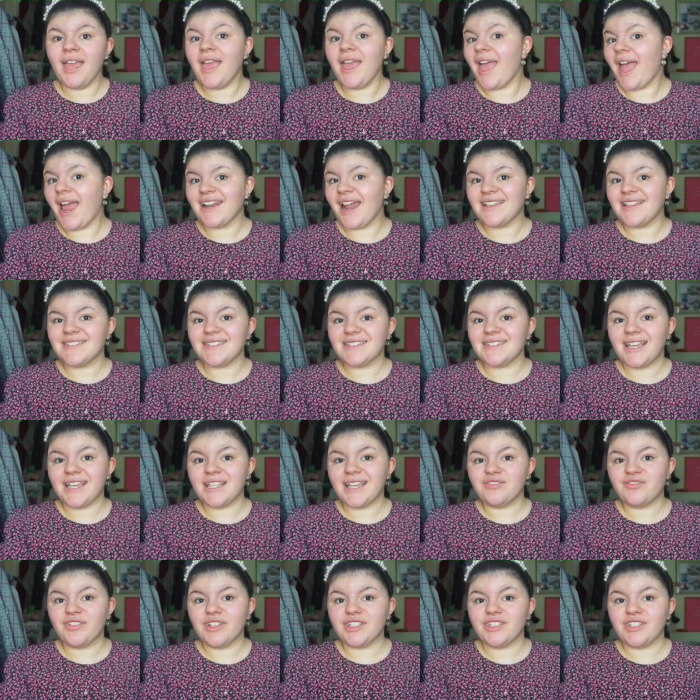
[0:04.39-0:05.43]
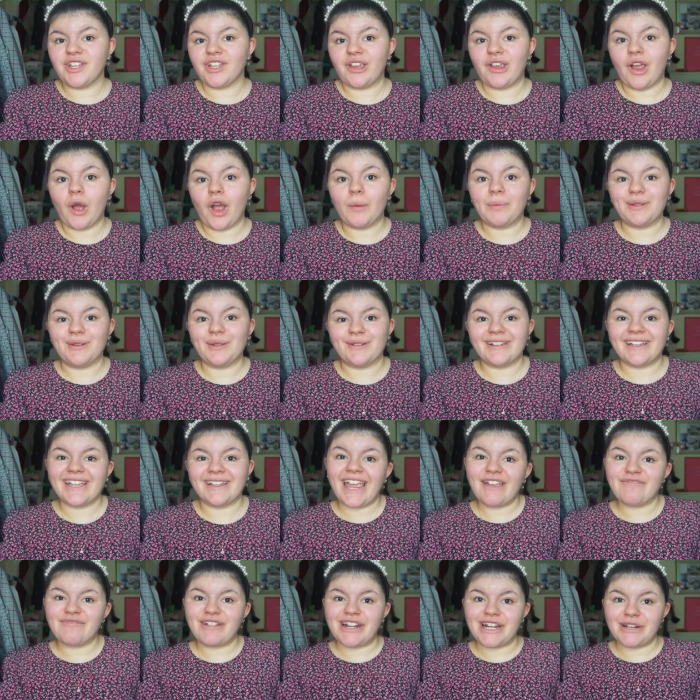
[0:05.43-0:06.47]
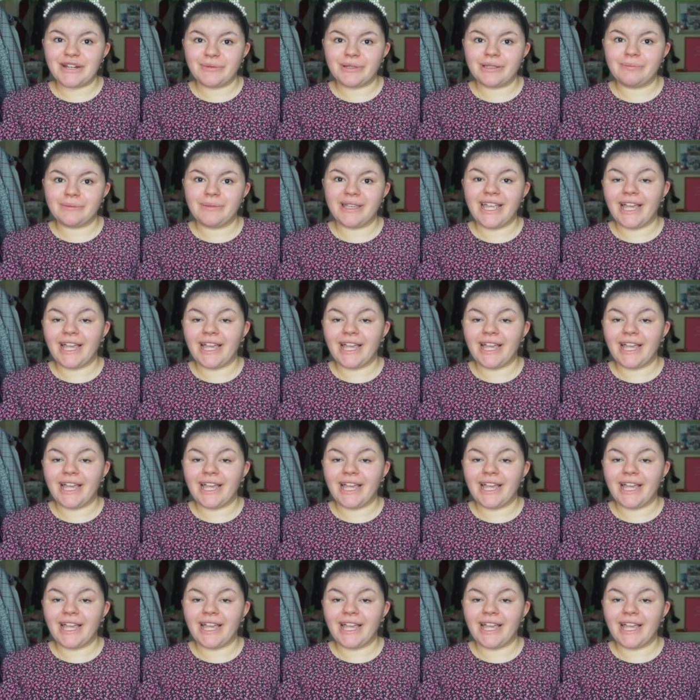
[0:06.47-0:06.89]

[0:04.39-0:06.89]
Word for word: and in today's video I'll be doing Get Ready With Me